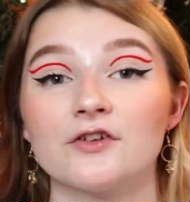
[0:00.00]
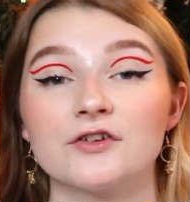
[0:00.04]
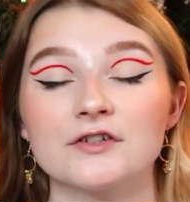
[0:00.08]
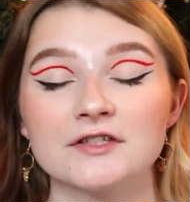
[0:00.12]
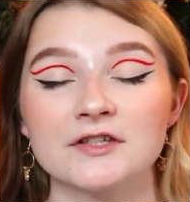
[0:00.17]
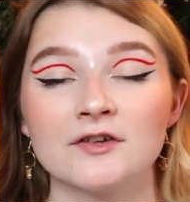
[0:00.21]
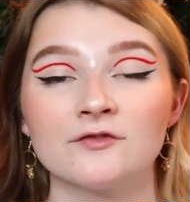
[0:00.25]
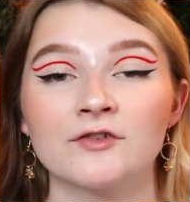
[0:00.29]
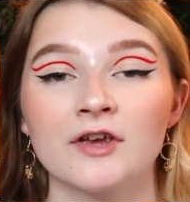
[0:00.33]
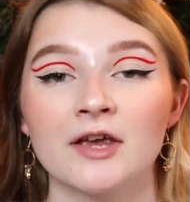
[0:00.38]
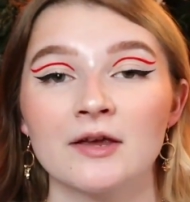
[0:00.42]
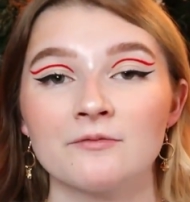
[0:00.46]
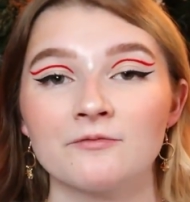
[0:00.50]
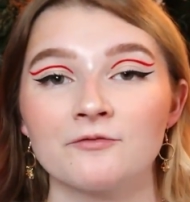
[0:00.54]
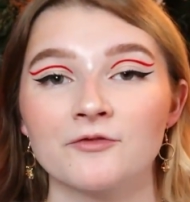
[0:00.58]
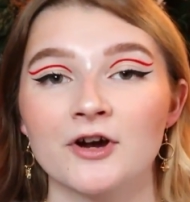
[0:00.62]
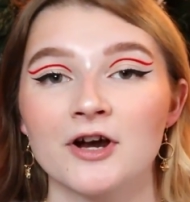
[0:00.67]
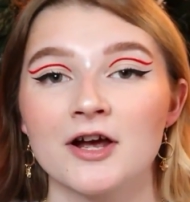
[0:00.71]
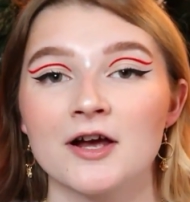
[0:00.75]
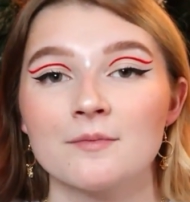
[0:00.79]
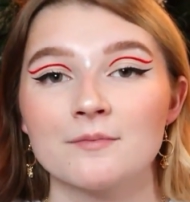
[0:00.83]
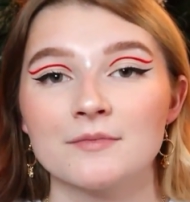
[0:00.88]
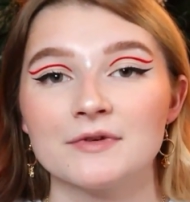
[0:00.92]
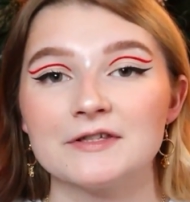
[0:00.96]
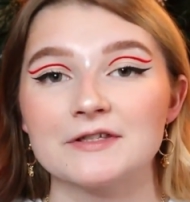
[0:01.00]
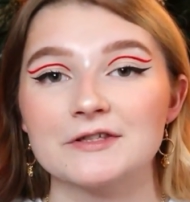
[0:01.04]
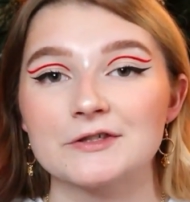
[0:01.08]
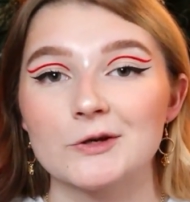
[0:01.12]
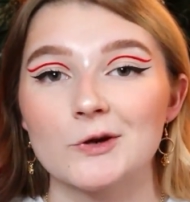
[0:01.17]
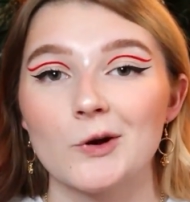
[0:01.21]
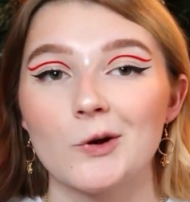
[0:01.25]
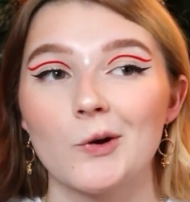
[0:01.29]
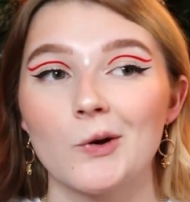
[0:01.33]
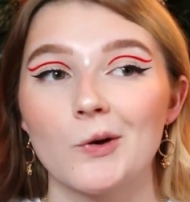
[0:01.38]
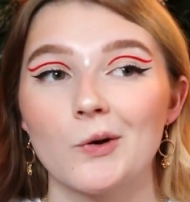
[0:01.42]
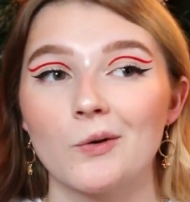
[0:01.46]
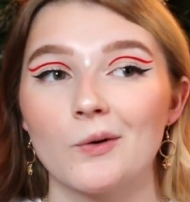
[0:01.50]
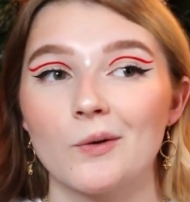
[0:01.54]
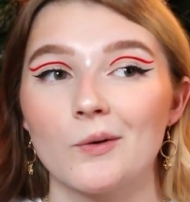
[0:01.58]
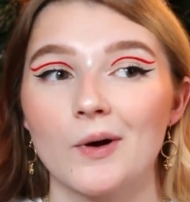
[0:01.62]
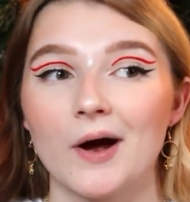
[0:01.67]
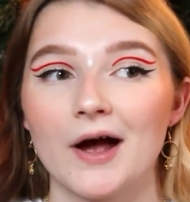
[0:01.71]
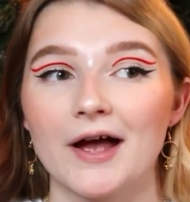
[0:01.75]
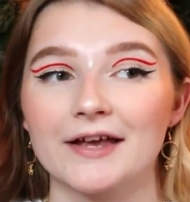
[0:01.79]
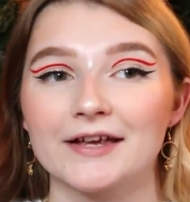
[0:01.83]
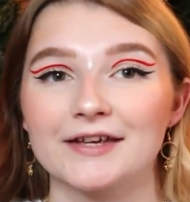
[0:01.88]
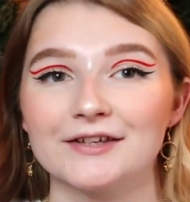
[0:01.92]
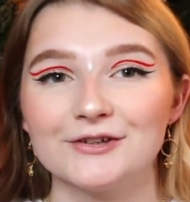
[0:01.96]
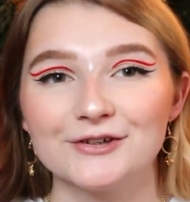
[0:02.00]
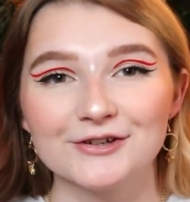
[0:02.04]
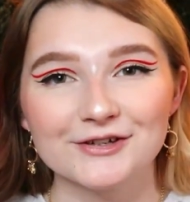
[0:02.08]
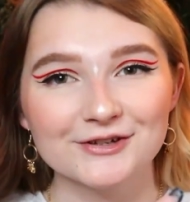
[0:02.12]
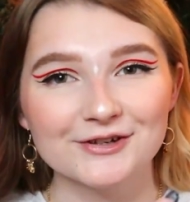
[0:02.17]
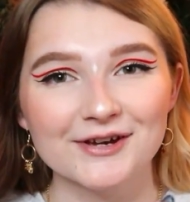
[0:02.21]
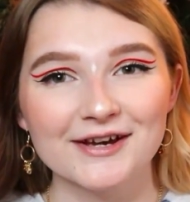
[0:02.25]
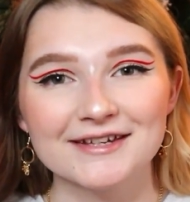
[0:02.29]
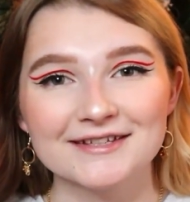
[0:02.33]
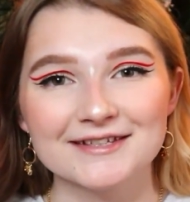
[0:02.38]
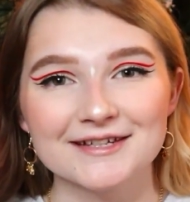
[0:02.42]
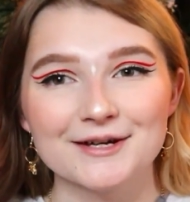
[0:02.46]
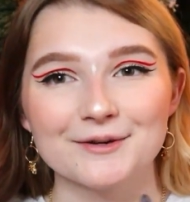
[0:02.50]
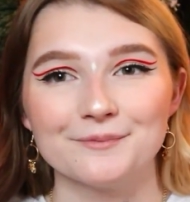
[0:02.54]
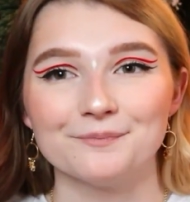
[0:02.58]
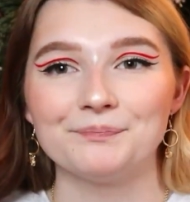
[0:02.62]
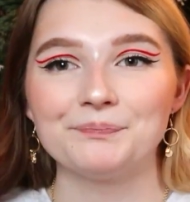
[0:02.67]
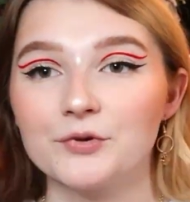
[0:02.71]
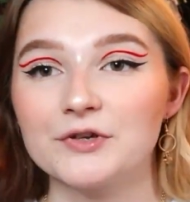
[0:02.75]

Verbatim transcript: other stuff came from so I can hook you guys up.